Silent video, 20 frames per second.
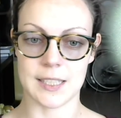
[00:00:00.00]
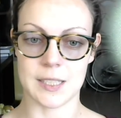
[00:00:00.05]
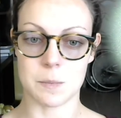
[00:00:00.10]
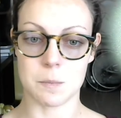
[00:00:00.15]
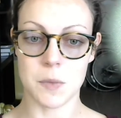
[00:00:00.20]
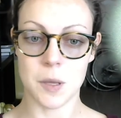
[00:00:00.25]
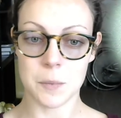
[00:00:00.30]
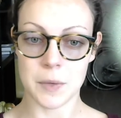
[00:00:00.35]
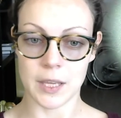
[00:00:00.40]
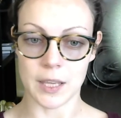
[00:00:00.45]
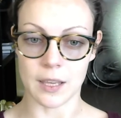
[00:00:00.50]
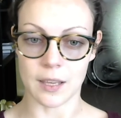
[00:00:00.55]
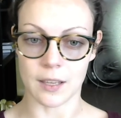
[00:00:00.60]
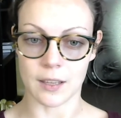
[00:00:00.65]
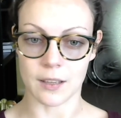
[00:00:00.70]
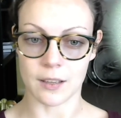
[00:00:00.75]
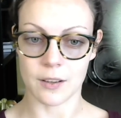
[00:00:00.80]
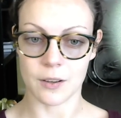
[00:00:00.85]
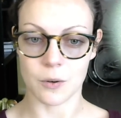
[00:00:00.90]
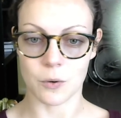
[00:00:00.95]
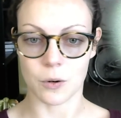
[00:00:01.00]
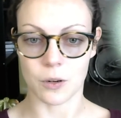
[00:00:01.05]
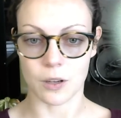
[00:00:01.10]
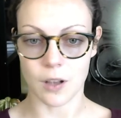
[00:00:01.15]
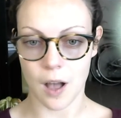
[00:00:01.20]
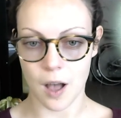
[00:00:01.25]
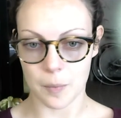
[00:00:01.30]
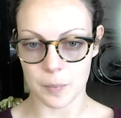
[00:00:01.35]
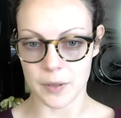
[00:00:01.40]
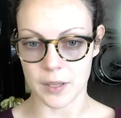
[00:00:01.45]
mimicking, or
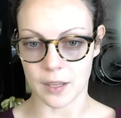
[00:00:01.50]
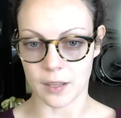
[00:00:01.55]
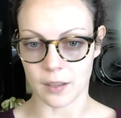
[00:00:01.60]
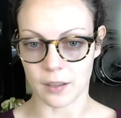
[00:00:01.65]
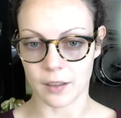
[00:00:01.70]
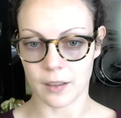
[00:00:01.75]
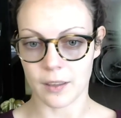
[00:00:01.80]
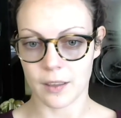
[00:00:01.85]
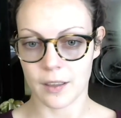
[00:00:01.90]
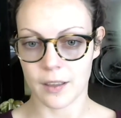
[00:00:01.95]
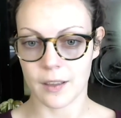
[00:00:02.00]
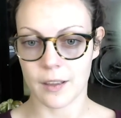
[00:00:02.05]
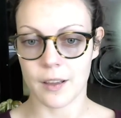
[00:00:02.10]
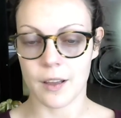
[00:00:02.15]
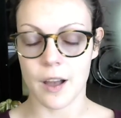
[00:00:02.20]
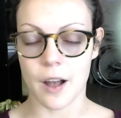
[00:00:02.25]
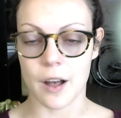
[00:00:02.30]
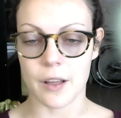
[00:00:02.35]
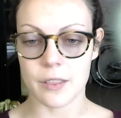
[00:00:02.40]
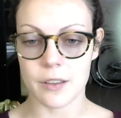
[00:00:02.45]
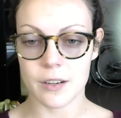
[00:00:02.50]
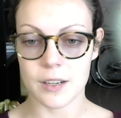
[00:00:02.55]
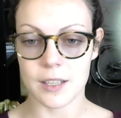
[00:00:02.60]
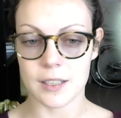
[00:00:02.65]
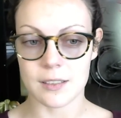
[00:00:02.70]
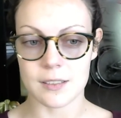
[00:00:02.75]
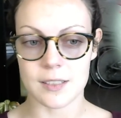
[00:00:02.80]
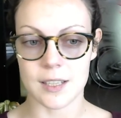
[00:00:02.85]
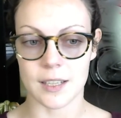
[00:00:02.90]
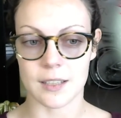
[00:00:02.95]
copying, other
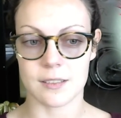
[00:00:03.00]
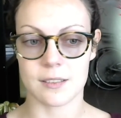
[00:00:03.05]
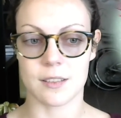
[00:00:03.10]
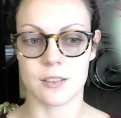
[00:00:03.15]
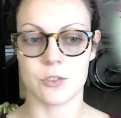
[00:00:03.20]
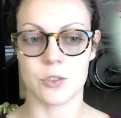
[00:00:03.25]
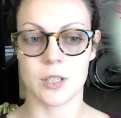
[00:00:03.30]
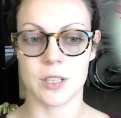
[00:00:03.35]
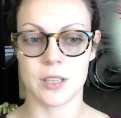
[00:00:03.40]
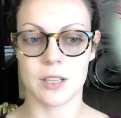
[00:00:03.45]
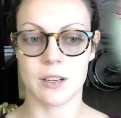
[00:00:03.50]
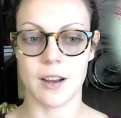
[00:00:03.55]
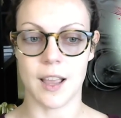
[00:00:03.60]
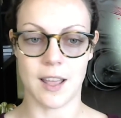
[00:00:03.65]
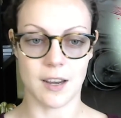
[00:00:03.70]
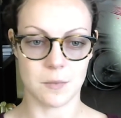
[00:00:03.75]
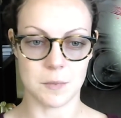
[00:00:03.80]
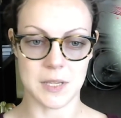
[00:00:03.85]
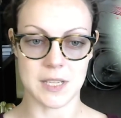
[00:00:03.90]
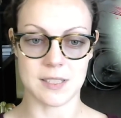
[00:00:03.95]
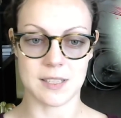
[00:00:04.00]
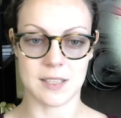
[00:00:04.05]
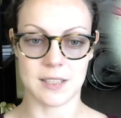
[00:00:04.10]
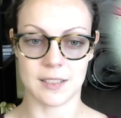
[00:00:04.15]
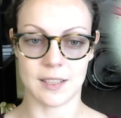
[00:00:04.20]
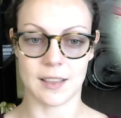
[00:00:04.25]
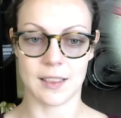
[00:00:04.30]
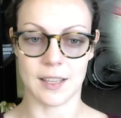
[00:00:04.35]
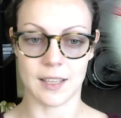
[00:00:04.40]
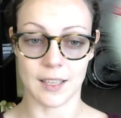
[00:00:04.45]
insects to trick their enemies into
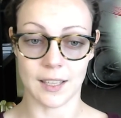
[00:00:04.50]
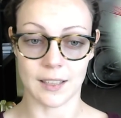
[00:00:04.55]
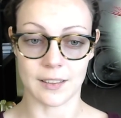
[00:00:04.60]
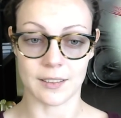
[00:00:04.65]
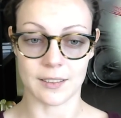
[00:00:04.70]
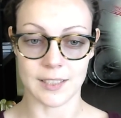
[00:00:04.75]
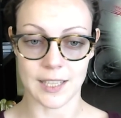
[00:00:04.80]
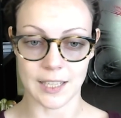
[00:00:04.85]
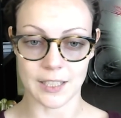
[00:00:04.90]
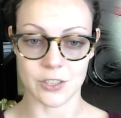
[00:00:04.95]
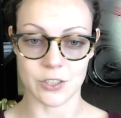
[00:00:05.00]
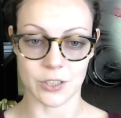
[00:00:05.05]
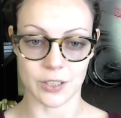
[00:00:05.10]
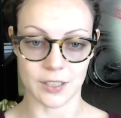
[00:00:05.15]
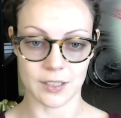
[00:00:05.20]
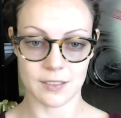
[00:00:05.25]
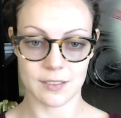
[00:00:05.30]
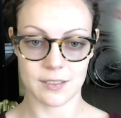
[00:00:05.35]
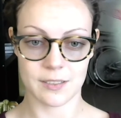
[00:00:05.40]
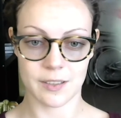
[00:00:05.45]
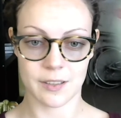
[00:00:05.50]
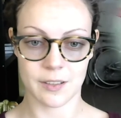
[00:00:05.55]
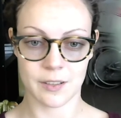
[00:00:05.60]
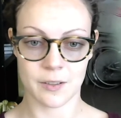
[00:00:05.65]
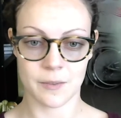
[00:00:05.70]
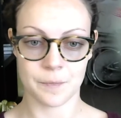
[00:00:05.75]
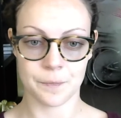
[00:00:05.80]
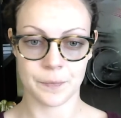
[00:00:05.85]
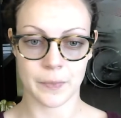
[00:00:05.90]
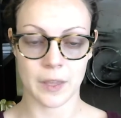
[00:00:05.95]
thinking they're dangerous.
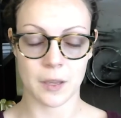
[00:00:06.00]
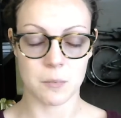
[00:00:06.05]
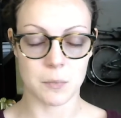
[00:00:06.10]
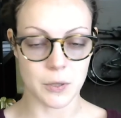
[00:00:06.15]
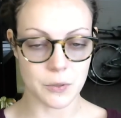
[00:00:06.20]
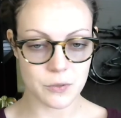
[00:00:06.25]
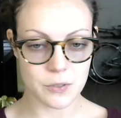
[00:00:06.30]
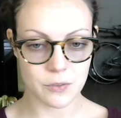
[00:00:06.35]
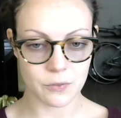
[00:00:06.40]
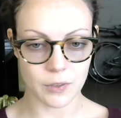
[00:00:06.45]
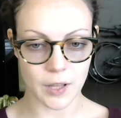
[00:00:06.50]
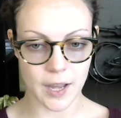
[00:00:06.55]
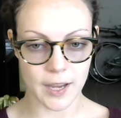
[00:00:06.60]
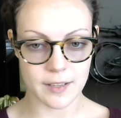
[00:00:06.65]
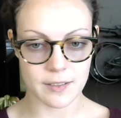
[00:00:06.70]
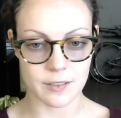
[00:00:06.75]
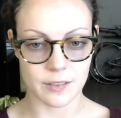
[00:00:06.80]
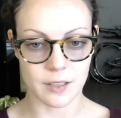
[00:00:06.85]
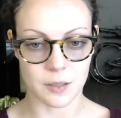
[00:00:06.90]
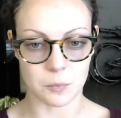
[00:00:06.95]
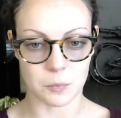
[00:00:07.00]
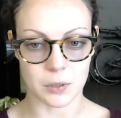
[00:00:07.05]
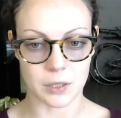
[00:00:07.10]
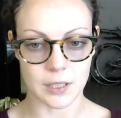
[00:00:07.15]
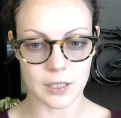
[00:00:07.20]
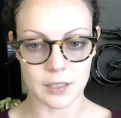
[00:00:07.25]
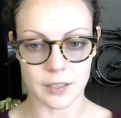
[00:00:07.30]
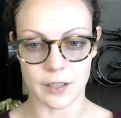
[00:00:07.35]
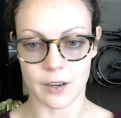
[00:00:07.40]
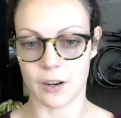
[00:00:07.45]
Most flies are
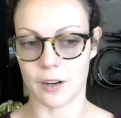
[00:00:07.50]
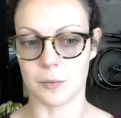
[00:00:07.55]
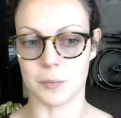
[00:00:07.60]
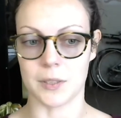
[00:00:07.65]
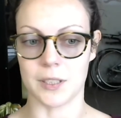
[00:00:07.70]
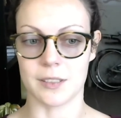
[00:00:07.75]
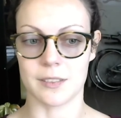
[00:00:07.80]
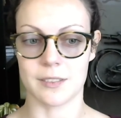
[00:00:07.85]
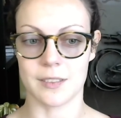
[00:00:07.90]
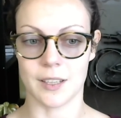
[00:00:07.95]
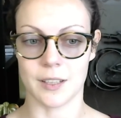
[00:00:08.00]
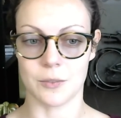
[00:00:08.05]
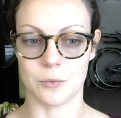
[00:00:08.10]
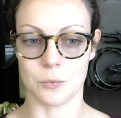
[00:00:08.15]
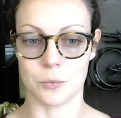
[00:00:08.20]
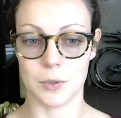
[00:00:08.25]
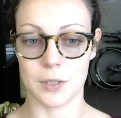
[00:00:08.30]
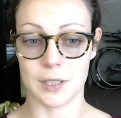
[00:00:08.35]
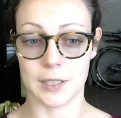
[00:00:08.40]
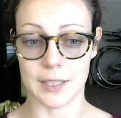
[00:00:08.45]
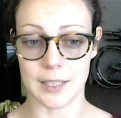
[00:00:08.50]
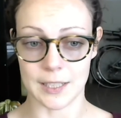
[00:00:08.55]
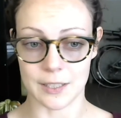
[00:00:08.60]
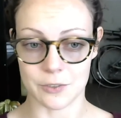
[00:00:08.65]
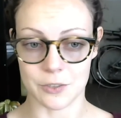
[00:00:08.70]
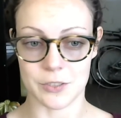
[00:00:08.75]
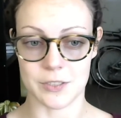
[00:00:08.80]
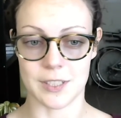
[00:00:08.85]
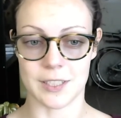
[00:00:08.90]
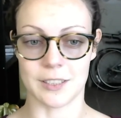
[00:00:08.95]
completely harmless and really
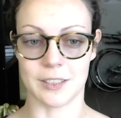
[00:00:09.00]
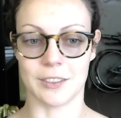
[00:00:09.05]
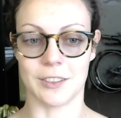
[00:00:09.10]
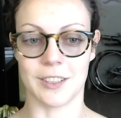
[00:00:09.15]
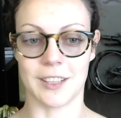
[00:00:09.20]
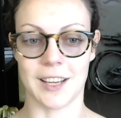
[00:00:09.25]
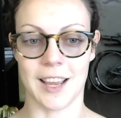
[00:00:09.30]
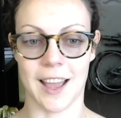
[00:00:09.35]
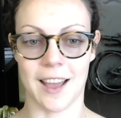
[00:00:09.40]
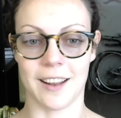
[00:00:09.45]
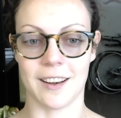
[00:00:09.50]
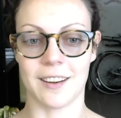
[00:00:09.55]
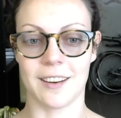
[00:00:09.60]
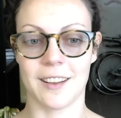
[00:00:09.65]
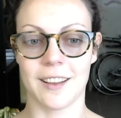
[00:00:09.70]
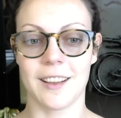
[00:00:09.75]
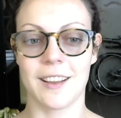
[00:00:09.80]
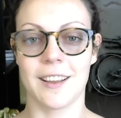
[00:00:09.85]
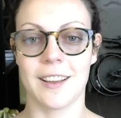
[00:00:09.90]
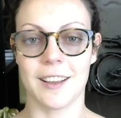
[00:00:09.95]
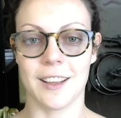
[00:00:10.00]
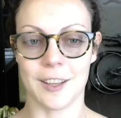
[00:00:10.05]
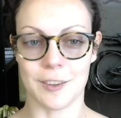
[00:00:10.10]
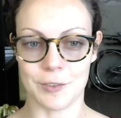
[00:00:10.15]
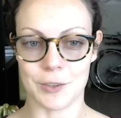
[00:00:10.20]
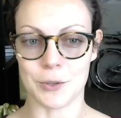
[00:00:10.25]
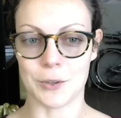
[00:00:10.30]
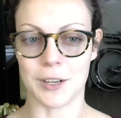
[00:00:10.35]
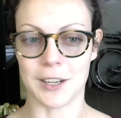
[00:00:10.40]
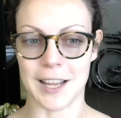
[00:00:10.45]
interesting to look at, if
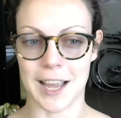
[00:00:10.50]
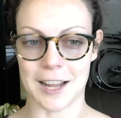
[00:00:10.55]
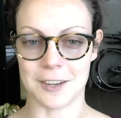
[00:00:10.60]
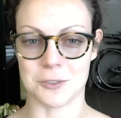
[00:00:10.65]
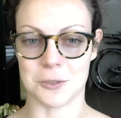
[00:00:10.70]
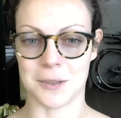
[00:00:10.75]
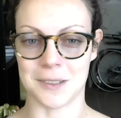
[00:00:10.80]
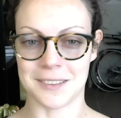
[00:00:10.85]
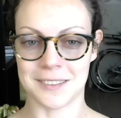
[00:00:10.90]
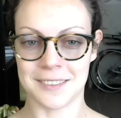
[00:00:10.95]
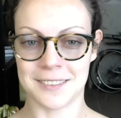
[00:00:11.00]
you can catch one.